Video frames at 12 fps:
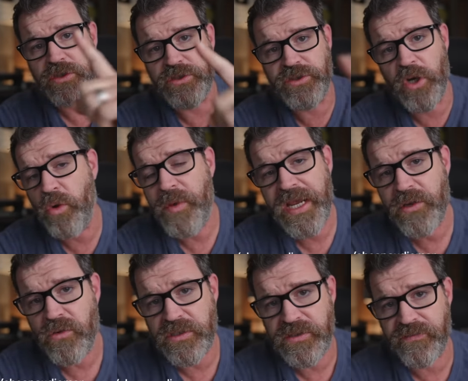domain
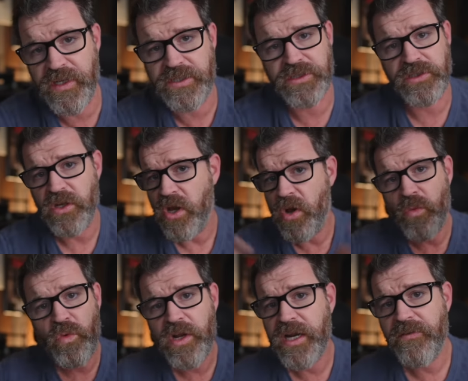reservation,
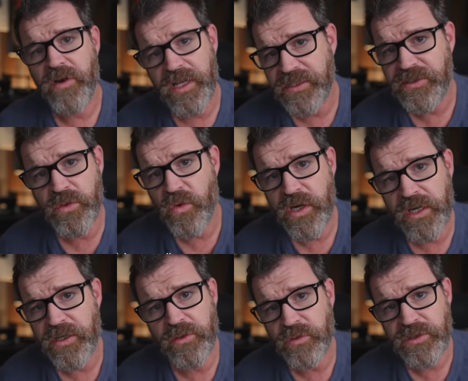whatever it is you want to
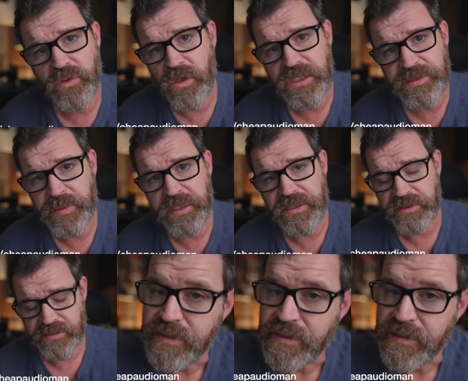do with Squarespace.